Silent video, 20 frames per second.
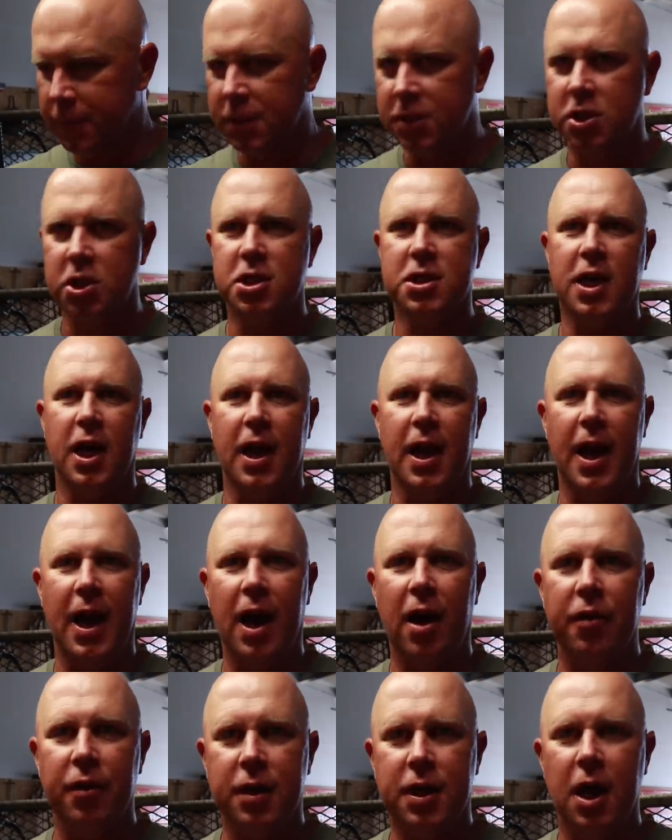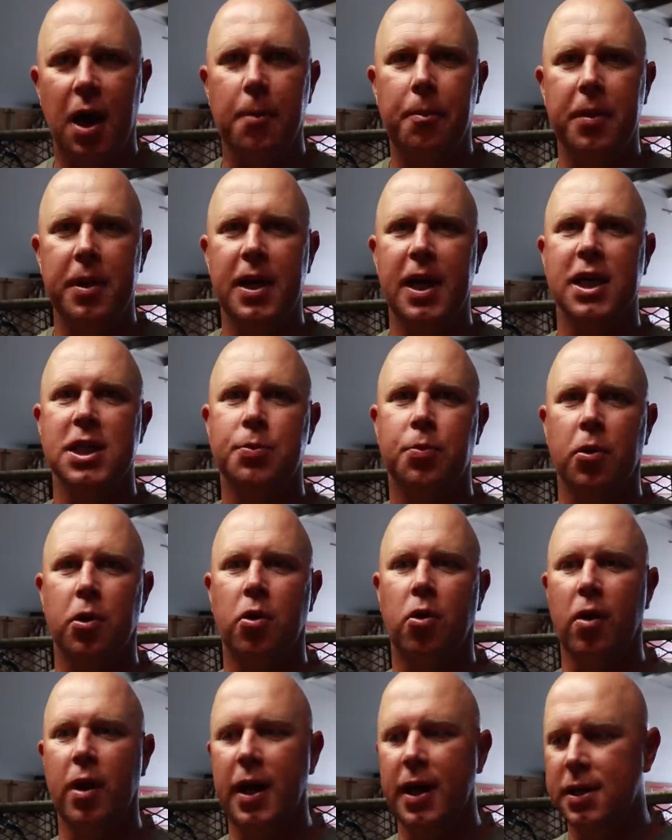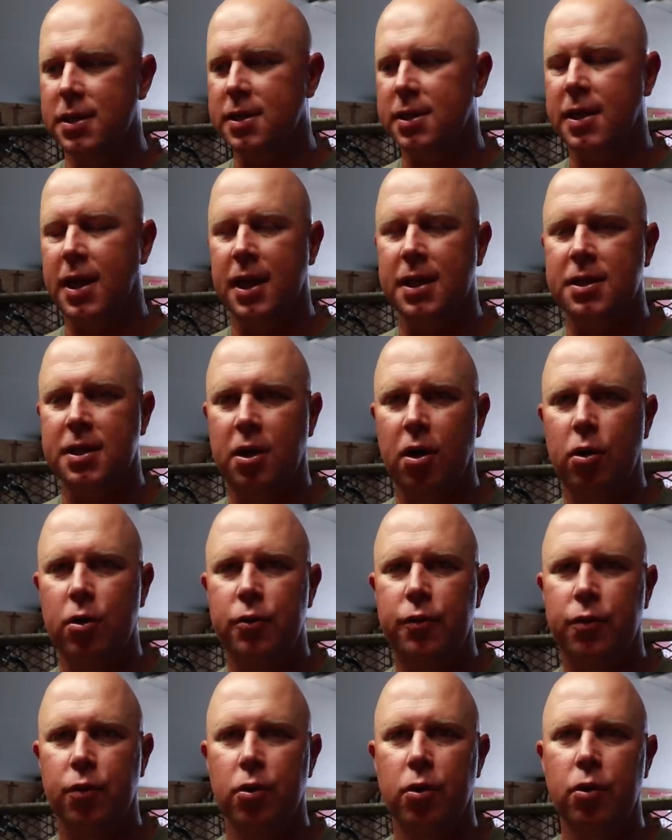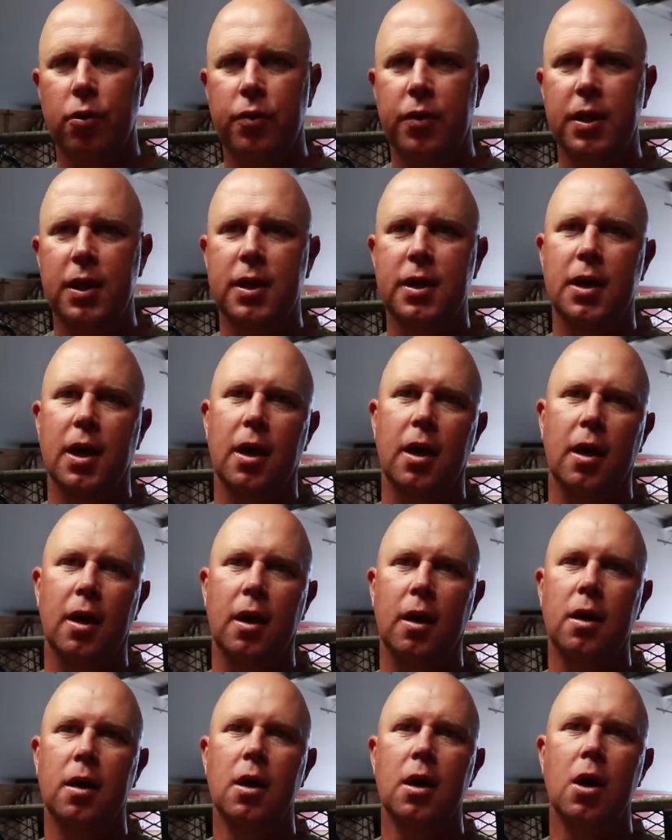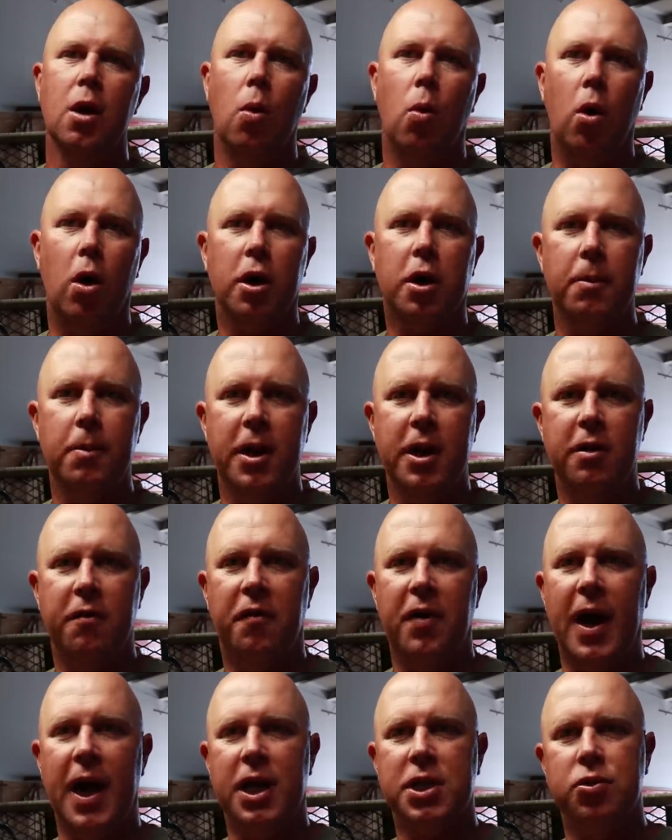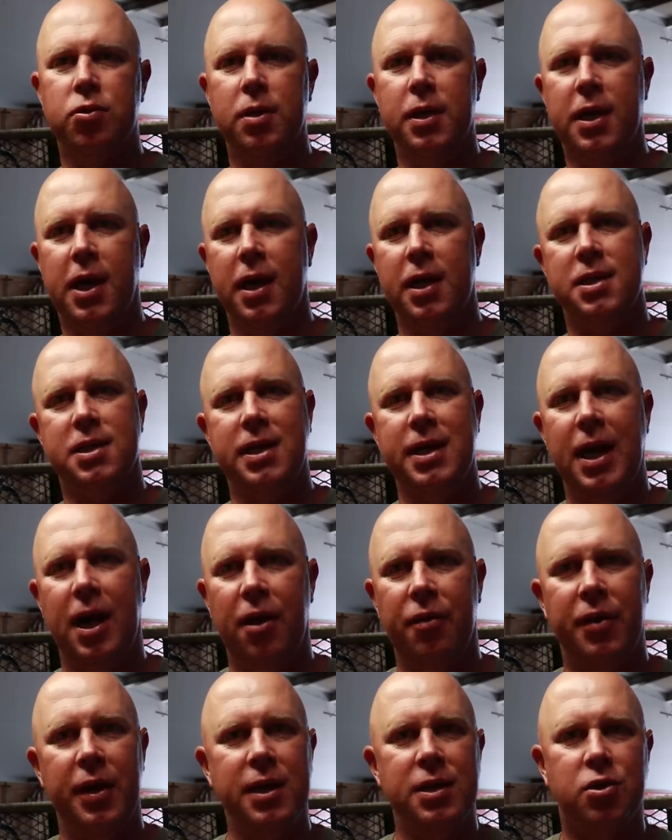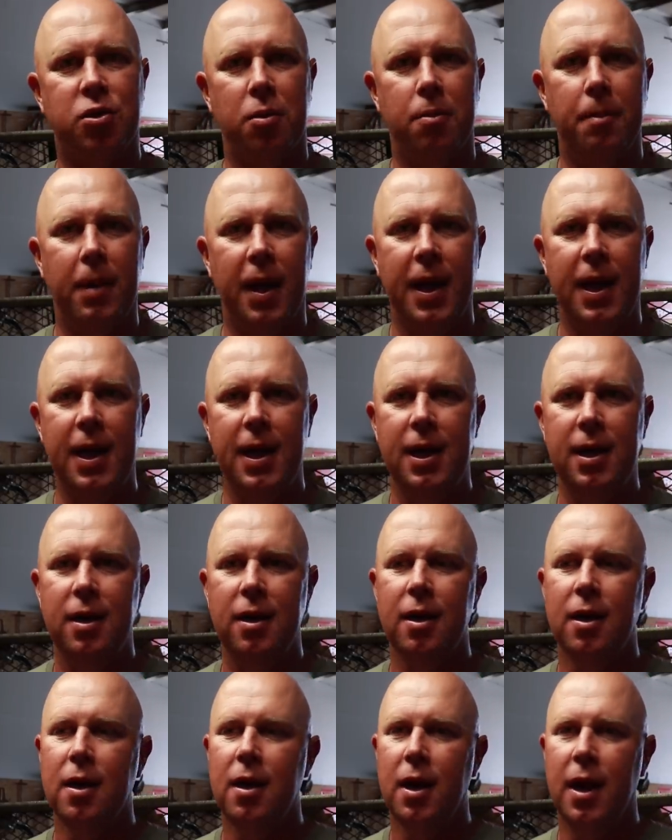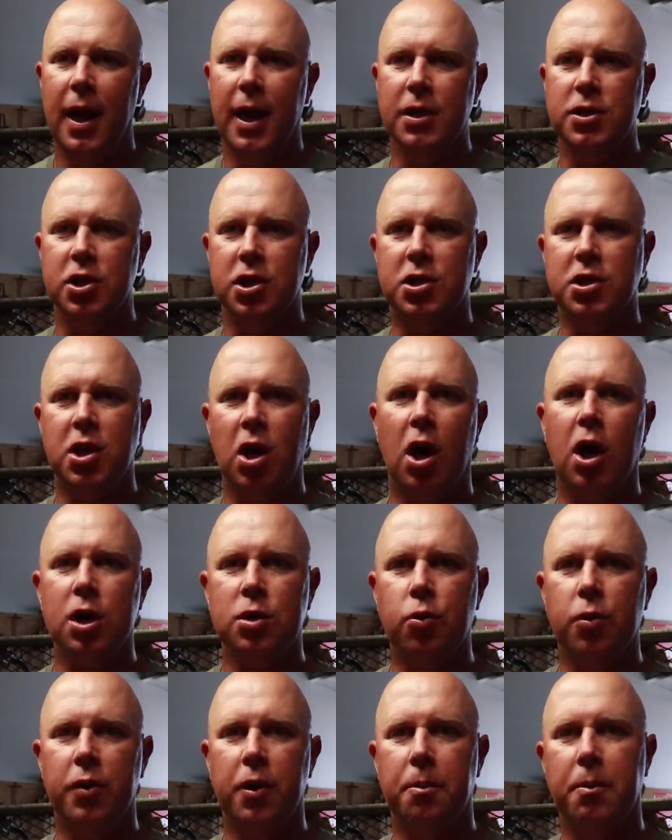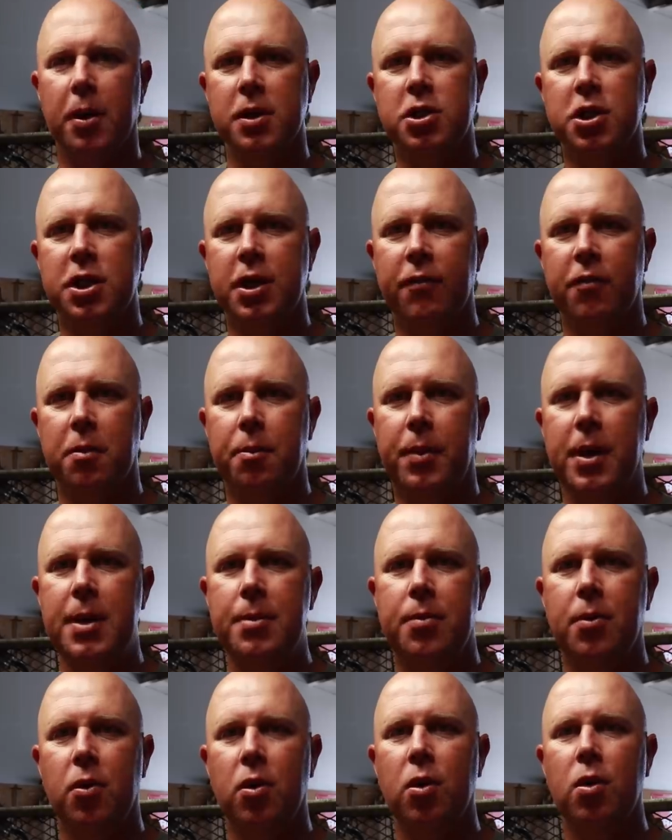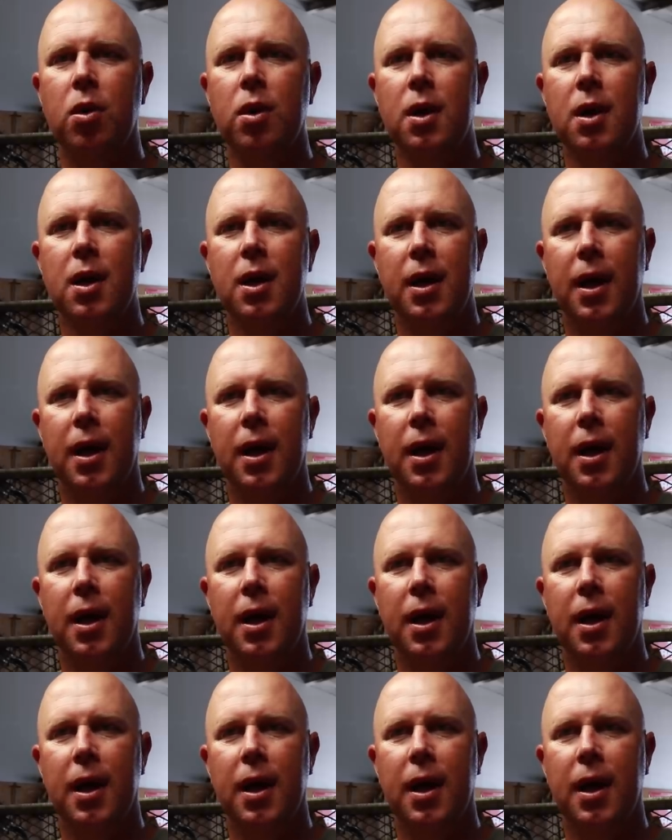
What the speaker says: just kind of how the company has progressed. Got to go through the Walker manufacturing, kind of see how things are made, and just talked with a bunch of different people.